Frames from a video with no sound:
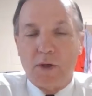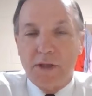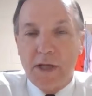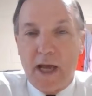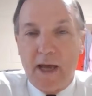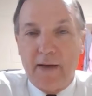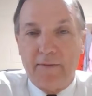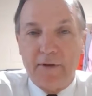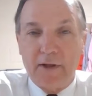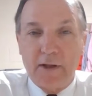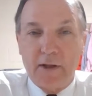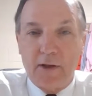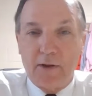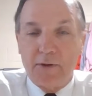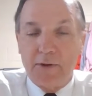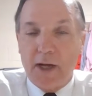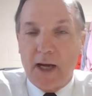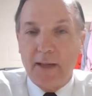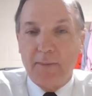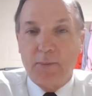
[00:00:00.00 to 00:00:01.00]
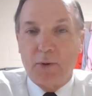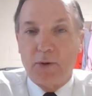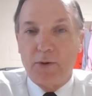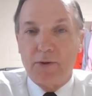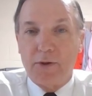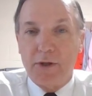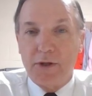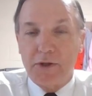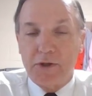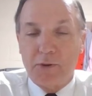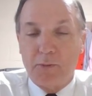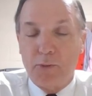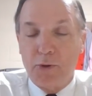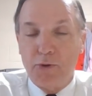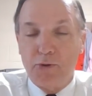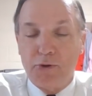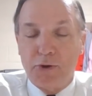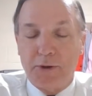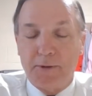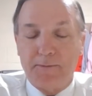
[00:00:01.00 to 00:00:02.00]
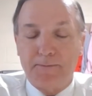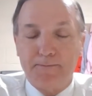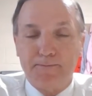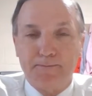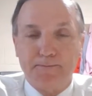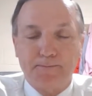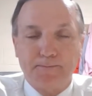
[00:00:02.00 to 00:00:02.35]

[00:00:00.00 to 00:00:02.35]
was having their diaper distribution.